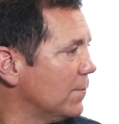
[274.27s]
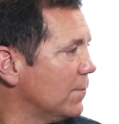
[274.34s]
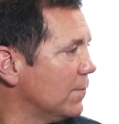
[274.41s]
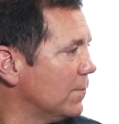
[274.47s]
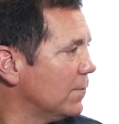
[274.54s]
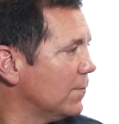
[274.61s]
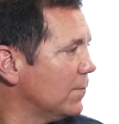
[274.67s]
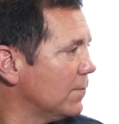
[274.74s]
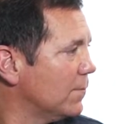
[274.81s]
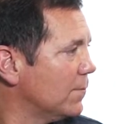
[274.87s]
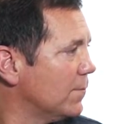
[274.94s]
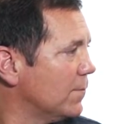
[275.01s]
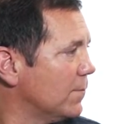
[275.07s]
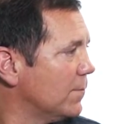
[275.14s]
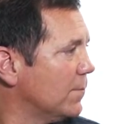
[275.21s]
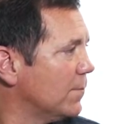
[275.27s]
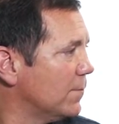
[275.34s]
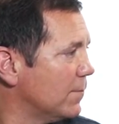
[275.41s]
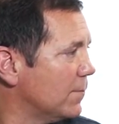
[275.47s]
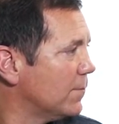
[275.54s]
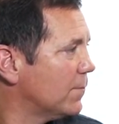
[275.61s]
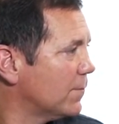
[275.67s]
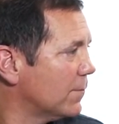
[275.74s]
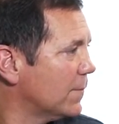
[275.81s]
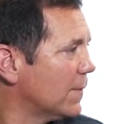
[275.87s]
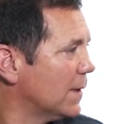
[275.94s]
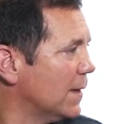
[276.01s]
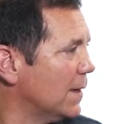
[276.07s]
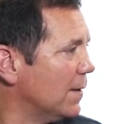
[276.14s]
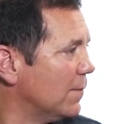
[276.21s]

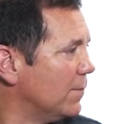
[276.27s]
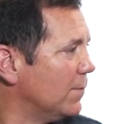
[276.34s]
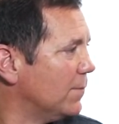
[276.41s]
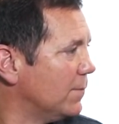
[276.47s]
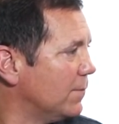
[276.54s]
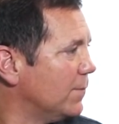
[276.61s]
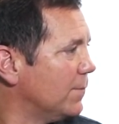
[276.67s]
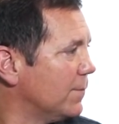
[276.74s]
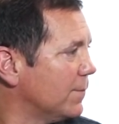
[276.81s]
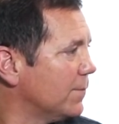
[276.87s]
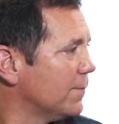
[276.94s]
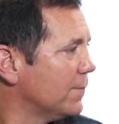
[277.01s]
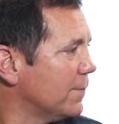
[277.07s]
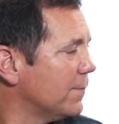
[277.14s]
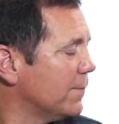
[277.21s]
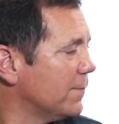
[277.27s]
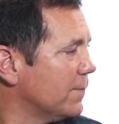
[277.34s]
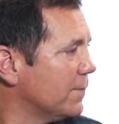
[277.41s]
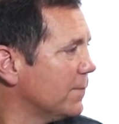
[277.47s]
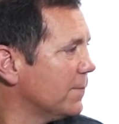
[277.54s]
[no speech]